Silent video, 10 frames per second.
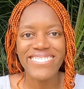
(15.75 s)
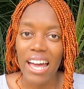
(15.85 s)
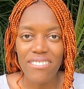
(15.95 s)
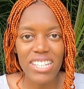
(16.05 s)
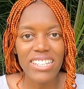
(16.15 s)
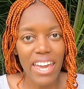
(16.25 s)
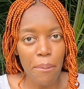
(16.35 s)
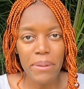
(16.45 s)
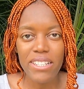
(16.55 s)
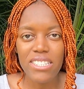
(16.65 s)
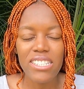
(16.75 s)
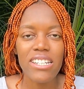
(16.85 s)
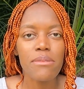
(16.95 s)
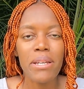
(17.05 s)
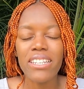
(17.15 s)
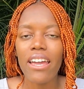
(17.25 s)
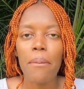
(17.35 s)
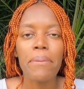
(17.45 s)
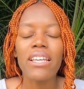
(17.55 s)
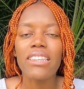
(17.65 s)
Having a camp kitchen has made
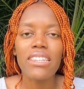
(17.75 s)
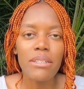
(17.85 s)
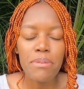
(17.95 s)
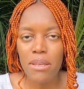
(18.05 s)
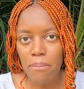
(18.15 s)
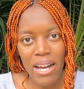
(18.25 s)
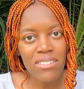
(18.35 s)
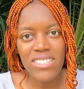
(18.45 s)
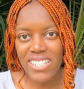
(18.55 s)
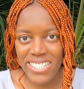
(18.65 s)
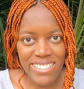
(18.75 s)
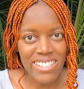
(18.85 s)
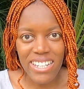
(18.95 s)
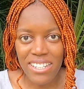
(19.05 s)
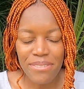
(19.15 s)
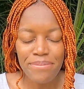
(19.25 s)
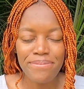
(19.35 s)
camping leaps and bounds easier.